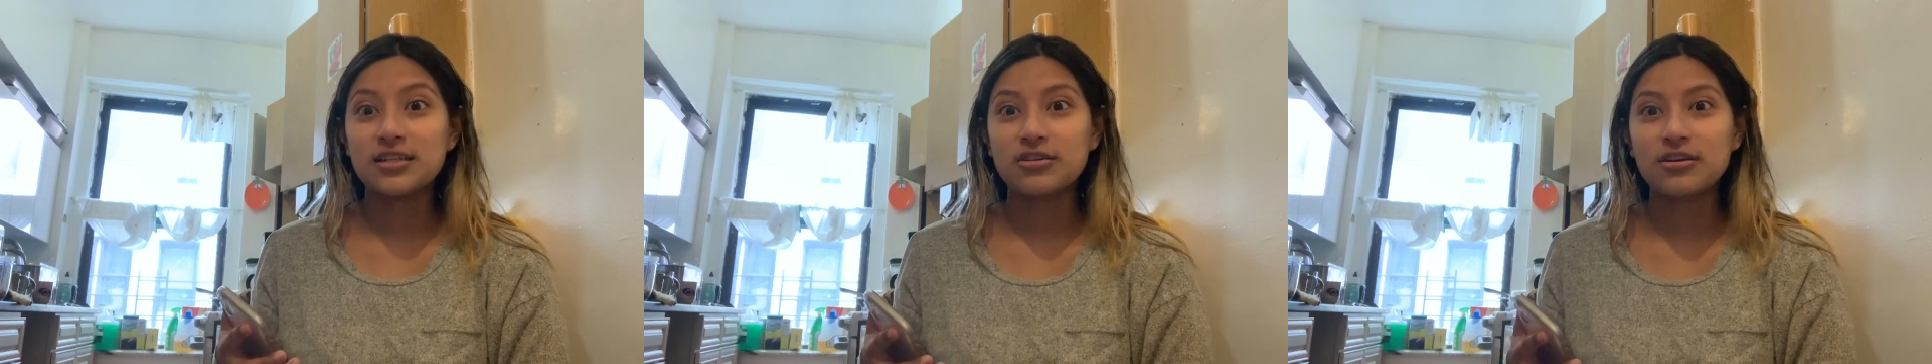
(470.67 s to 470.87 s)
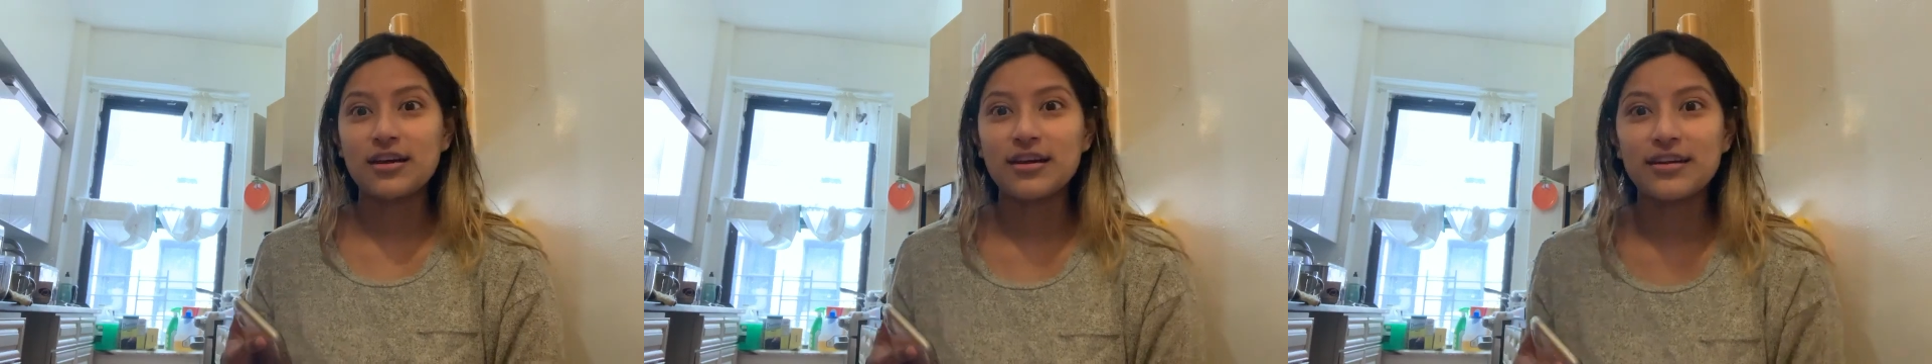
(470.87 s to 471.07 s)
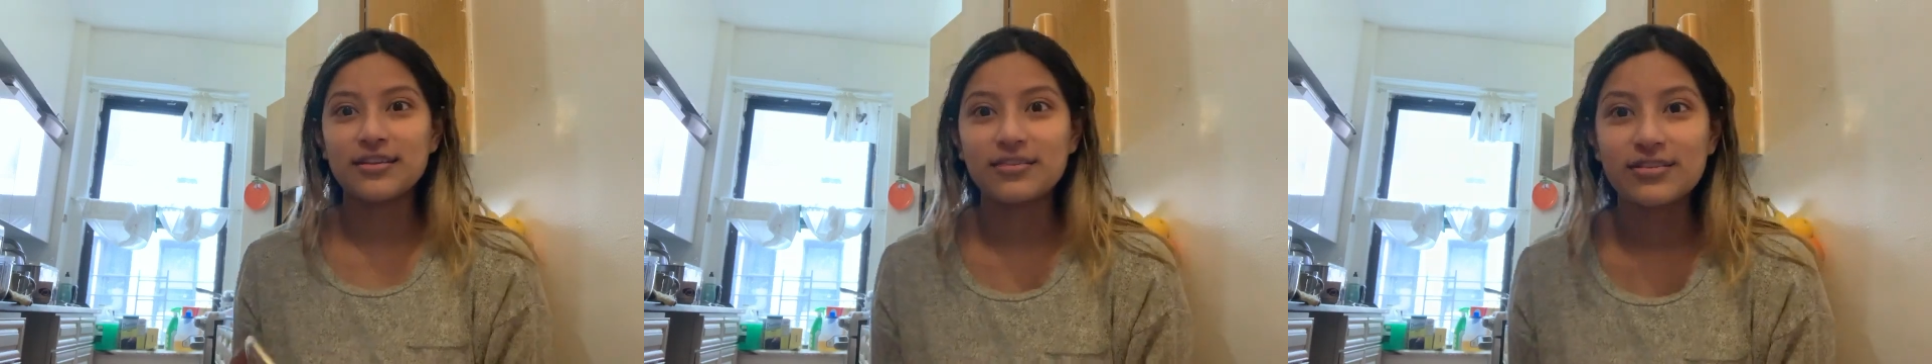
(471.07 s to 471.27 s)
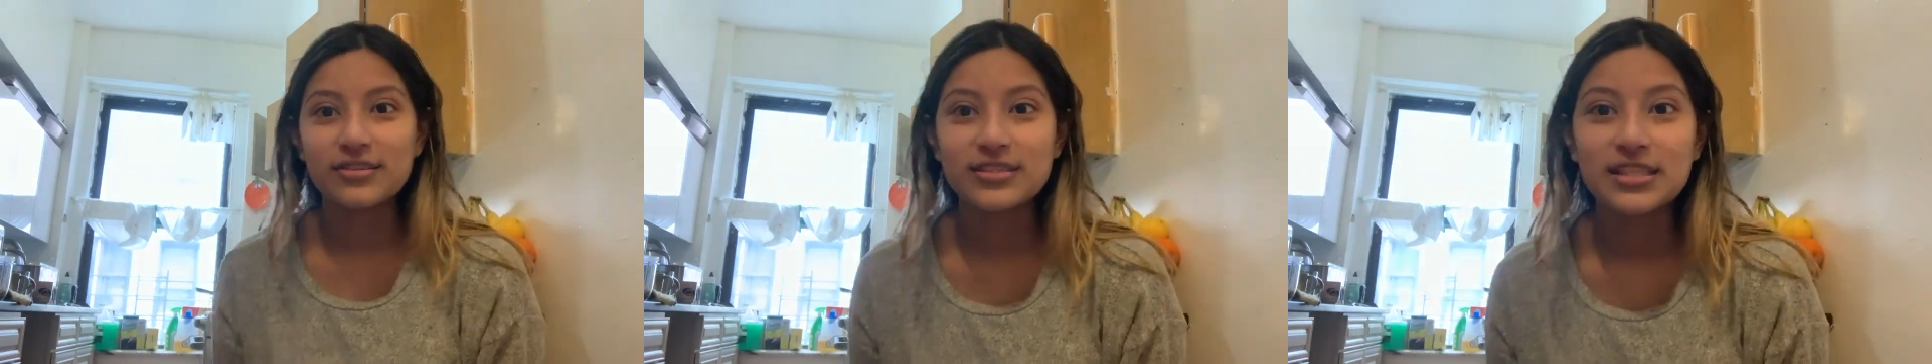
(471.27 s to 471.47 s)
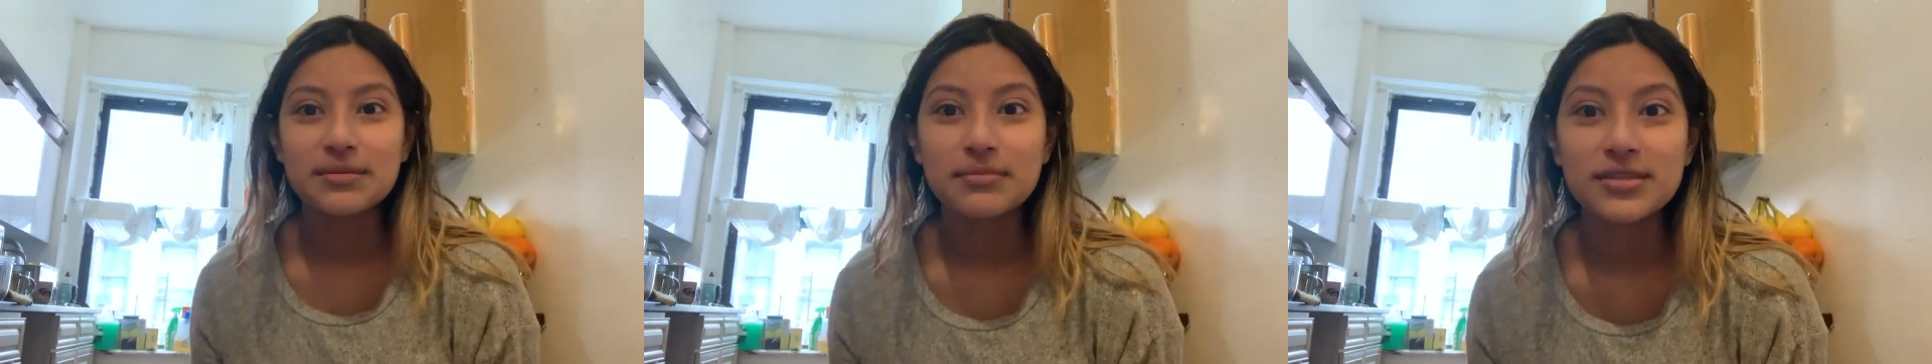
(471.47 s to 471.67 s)
cry. You
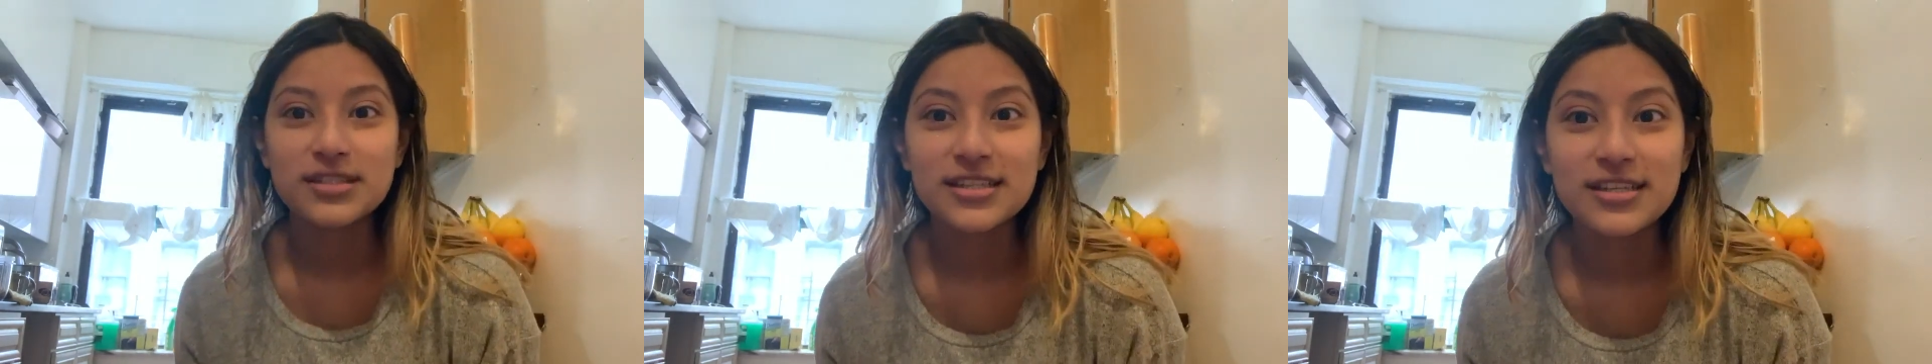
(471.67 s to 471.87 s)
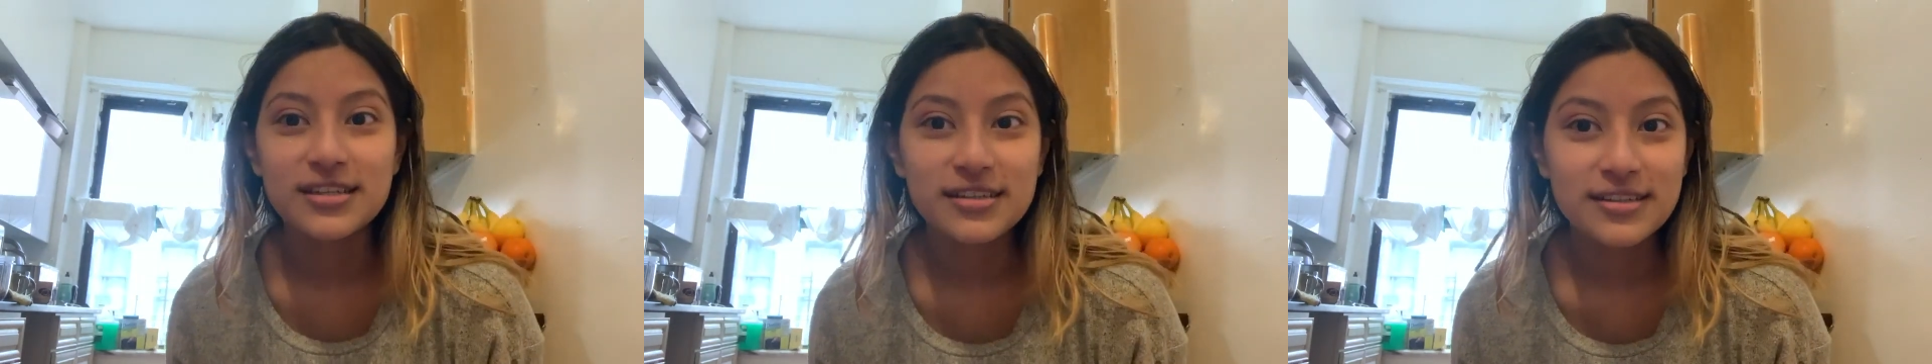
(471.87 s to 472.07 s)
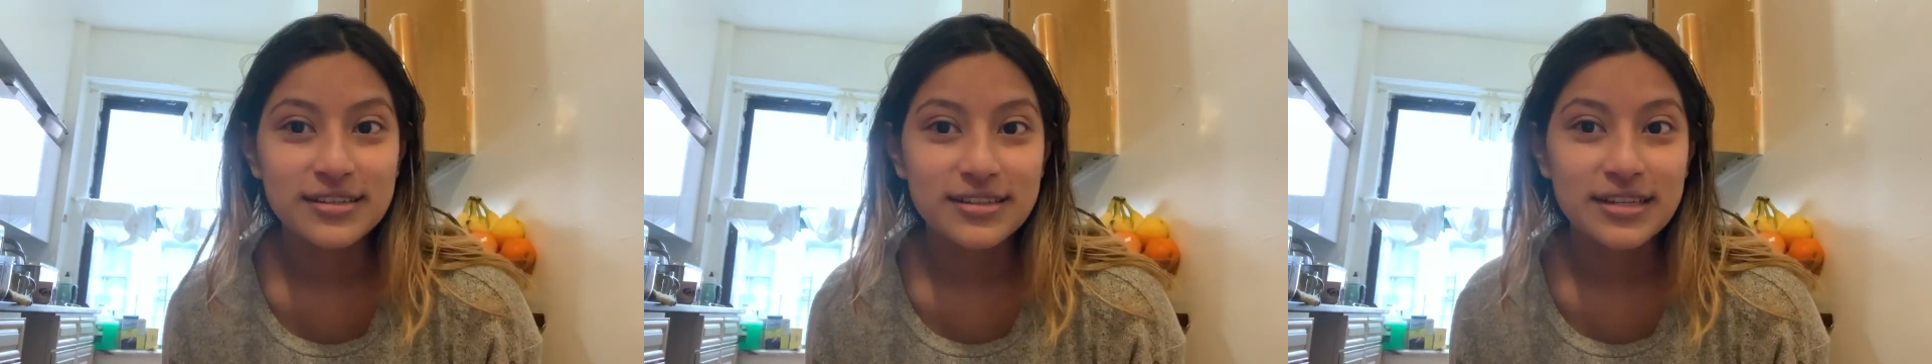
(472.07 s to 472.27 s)
see me tear.